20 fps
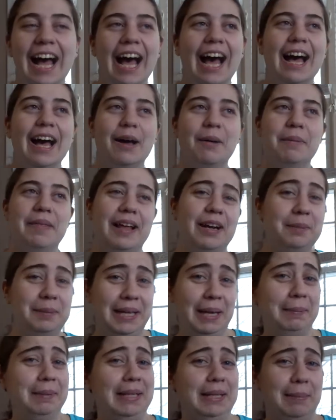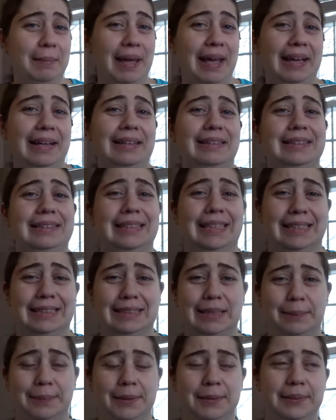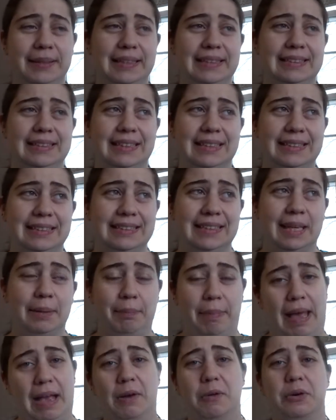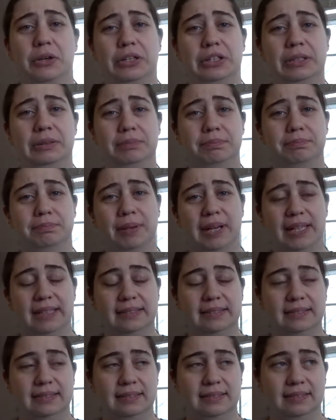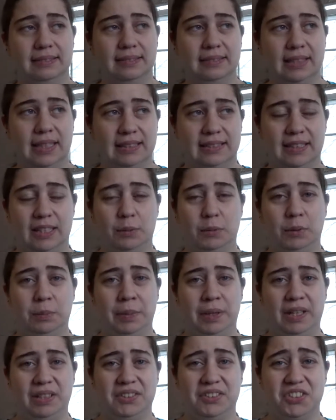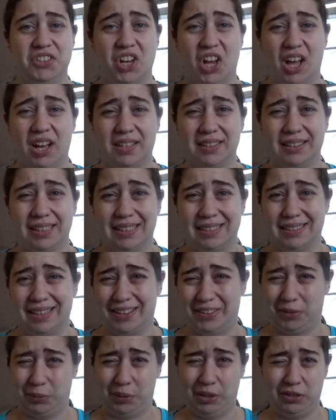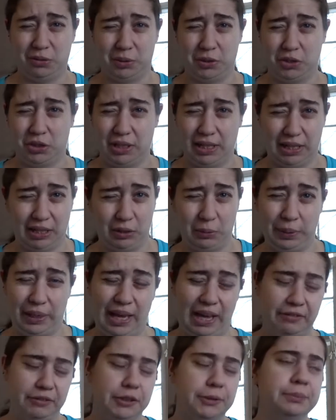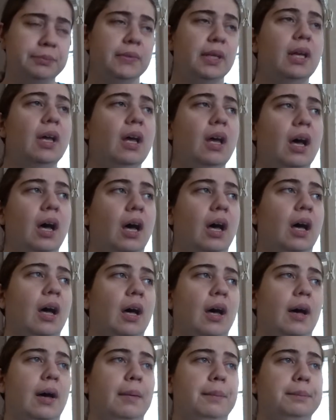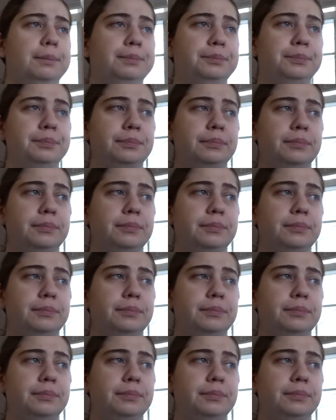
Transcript: that'll be coming in the mail in the next couple of weeks because it's like backordered, but they said it would be in stock like next week, so I should get it the week after. So I've